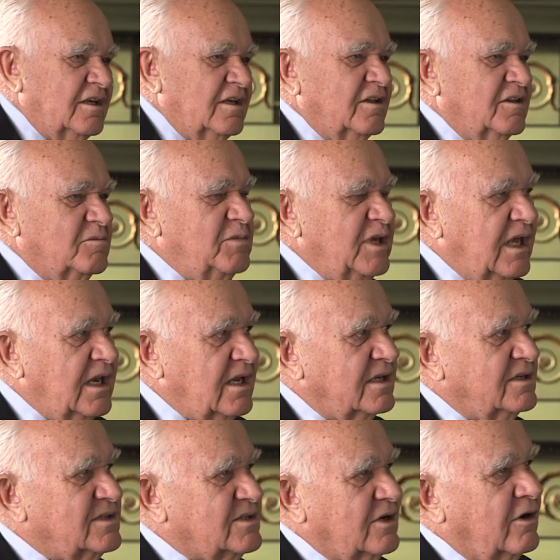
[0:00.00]
the
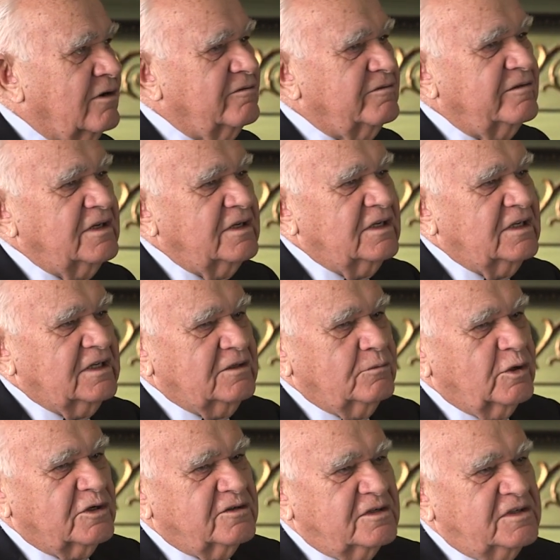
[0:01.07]
beginnings of
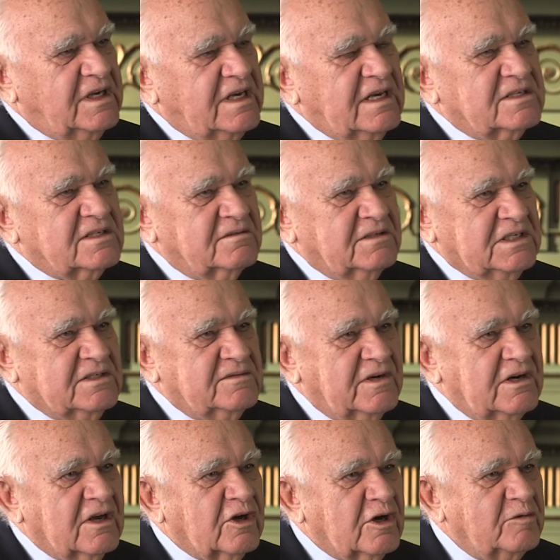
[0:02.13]
what today is very
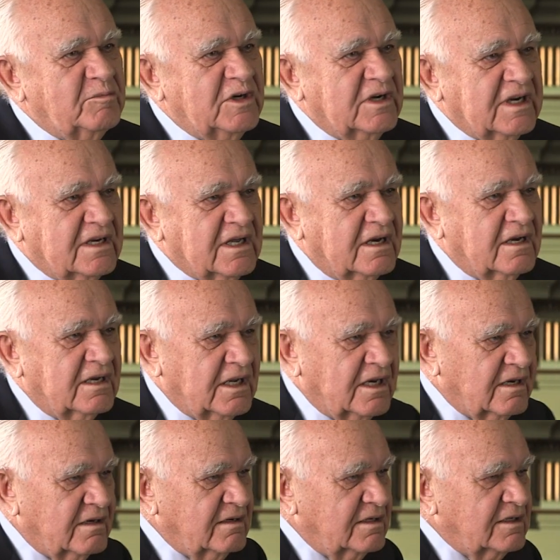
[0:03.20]
commonly done
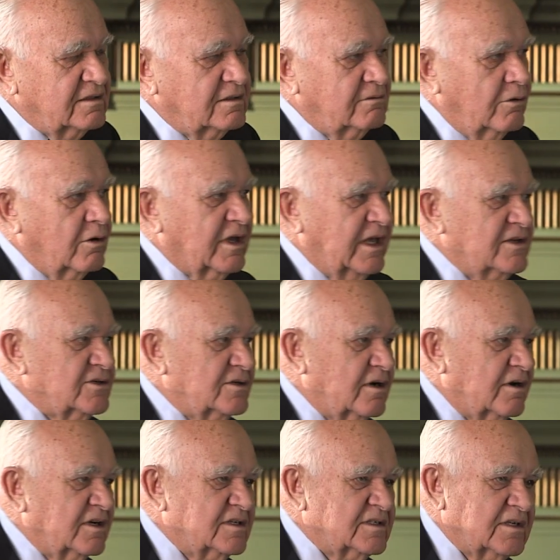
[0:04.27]
in rock engineering
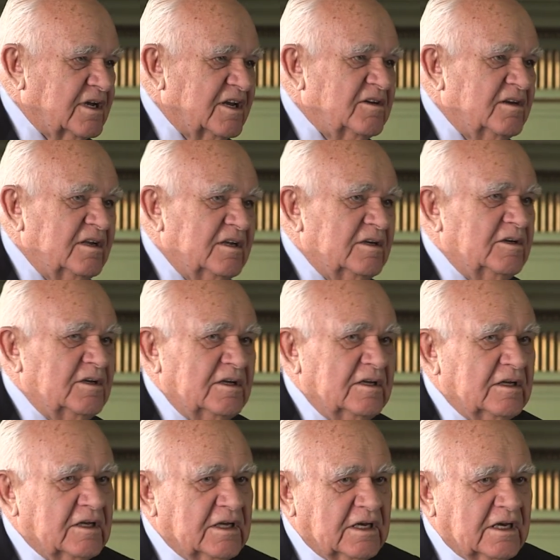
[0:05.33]
design,
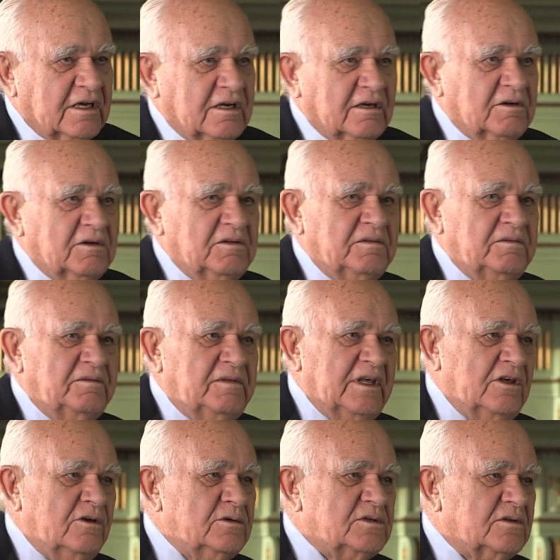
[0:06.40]
the
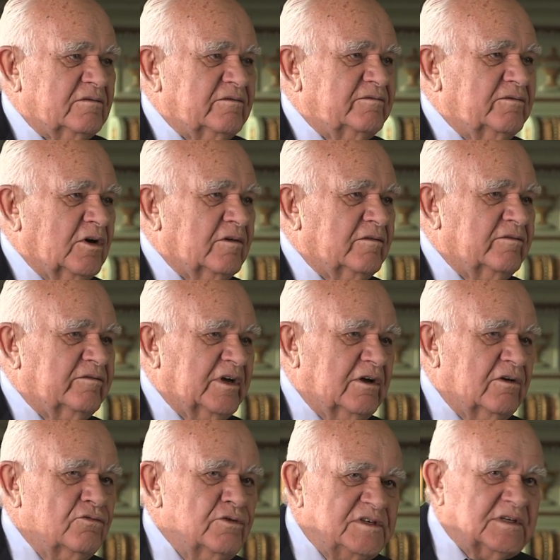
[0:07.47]
use of
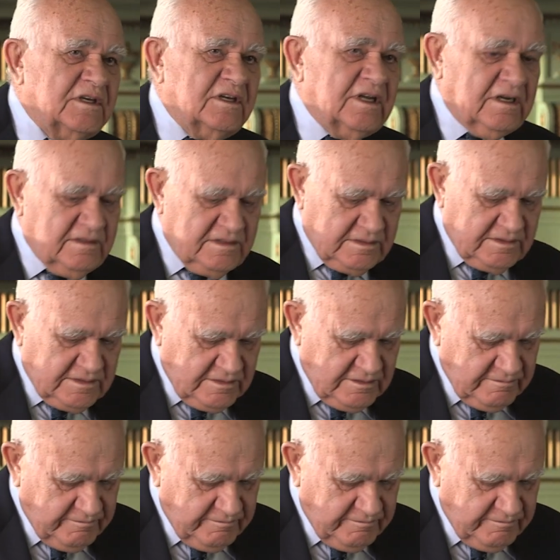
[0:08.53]
risk analysis.